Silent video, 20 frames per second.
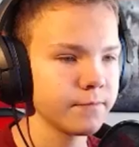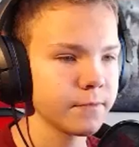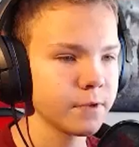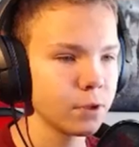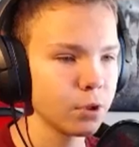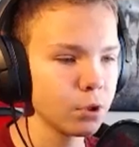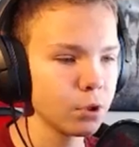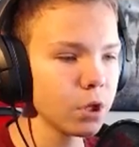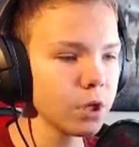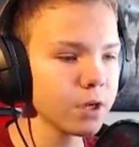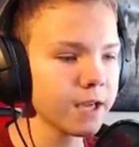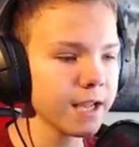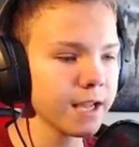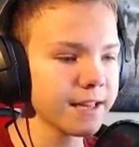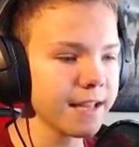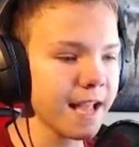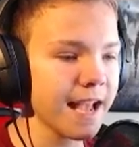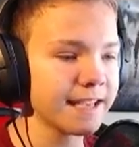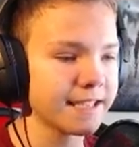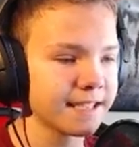Look at
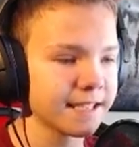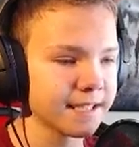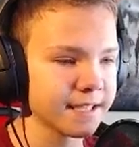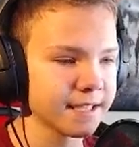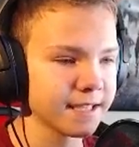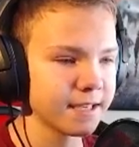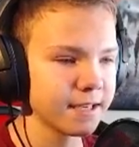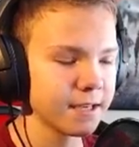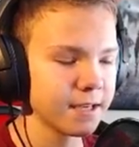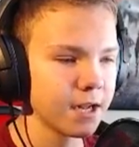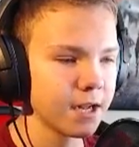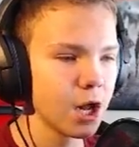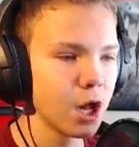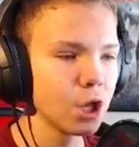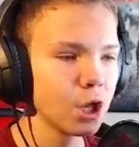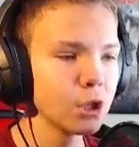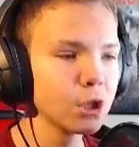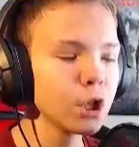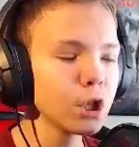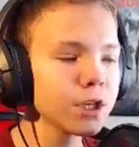this.
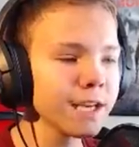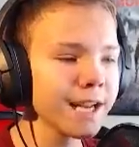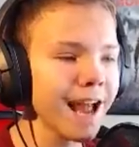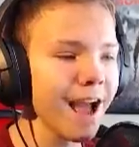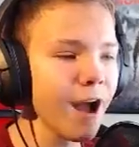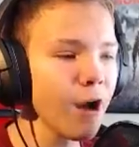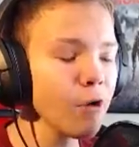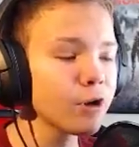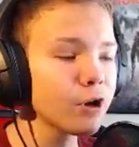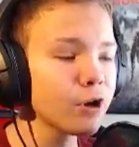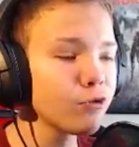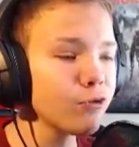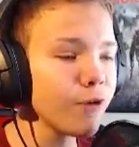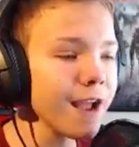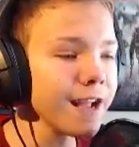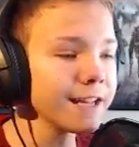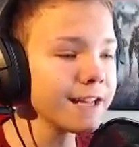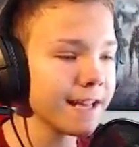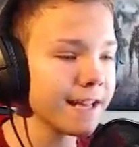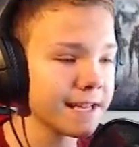Look at how
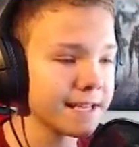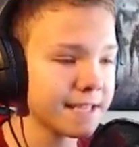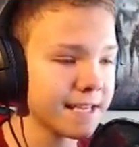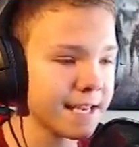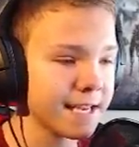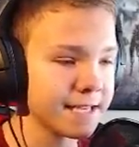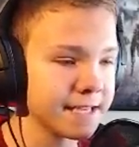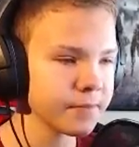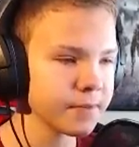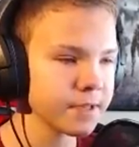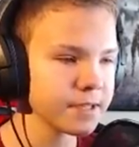great this is.